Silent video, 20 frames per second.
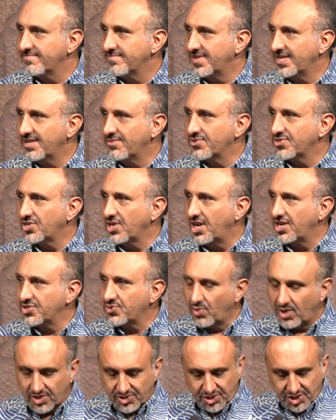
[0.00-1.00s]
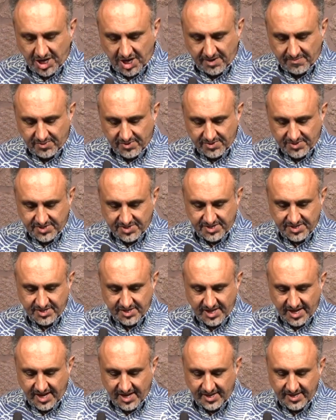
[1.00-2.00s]
I think it was Oswald Chambers
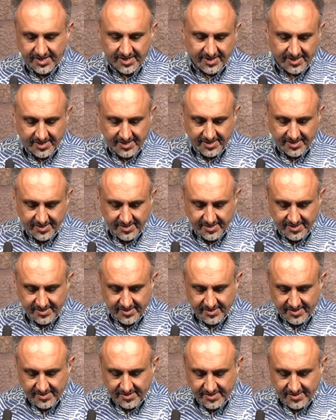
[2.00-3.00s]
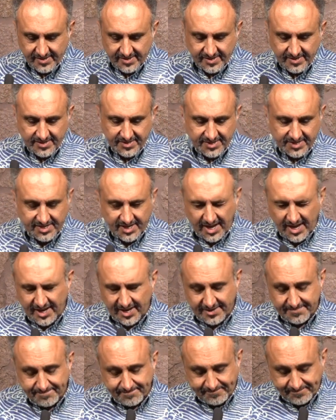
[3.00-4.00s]
that
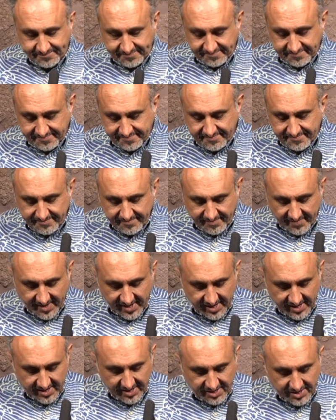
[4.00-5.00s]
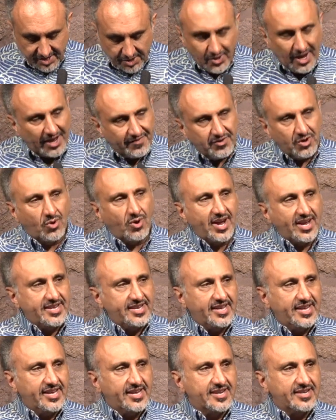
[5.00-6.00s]
said, You have no
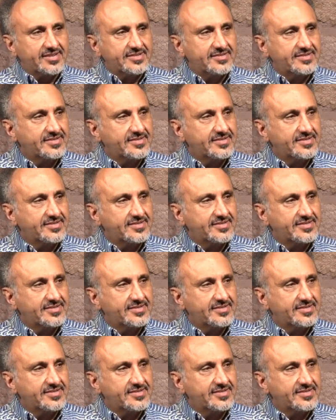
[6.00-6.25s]
idea